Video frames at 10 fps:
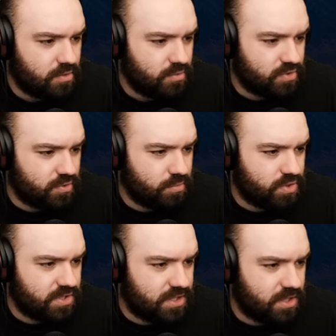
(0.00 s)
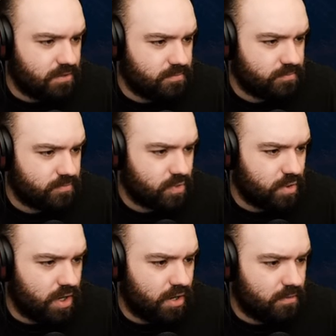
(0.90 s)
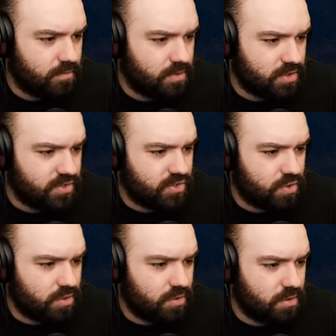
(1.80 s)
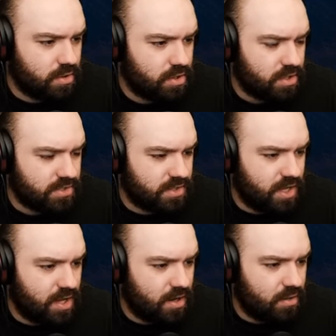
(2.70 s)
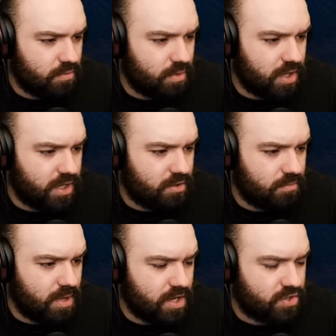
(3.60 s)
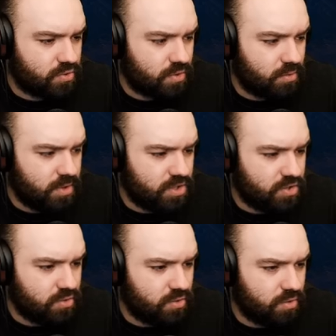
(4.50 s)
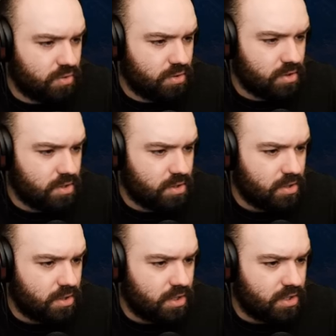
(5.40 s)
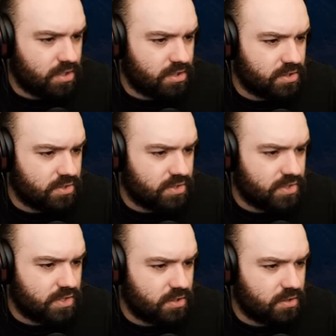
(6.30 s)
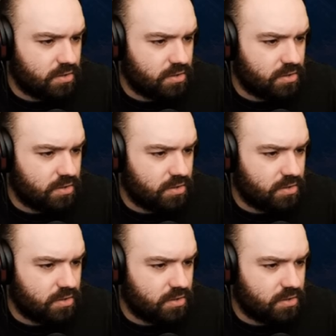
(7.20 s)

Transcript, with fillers: Was almost dead. Alright, this is good. Because now what I can make sure that we do is...